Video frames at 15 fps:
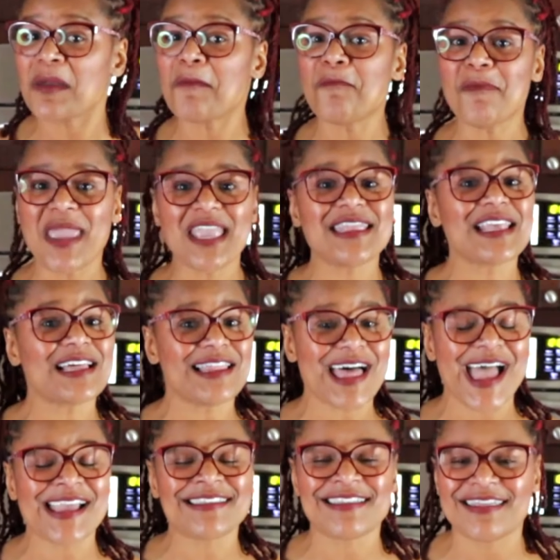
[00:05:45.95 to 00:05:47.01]
to make the
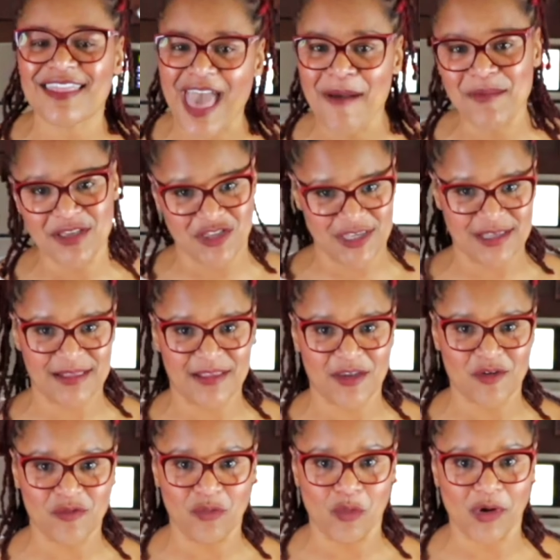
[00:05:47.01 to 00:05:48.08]
class that much
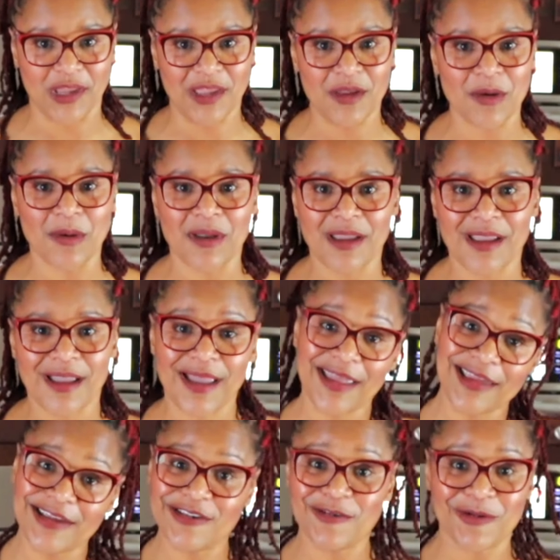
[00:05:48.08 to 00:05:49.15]
easier for you, I
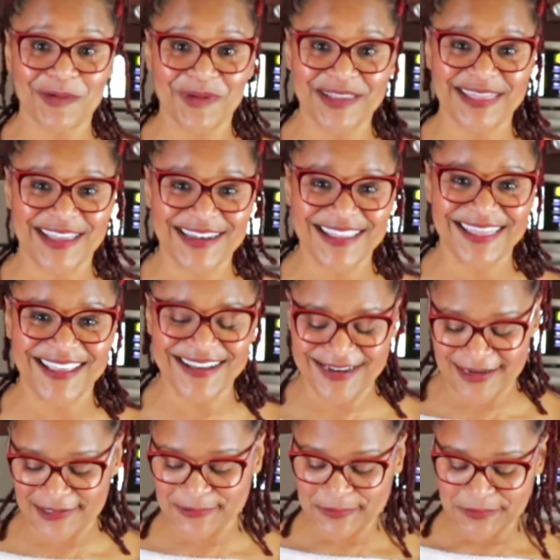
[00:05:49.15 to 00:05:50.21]
can do it right then and
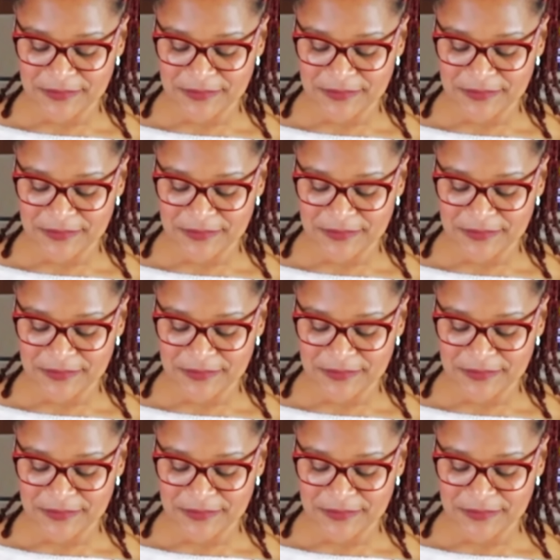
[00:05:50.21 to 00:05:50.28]
there.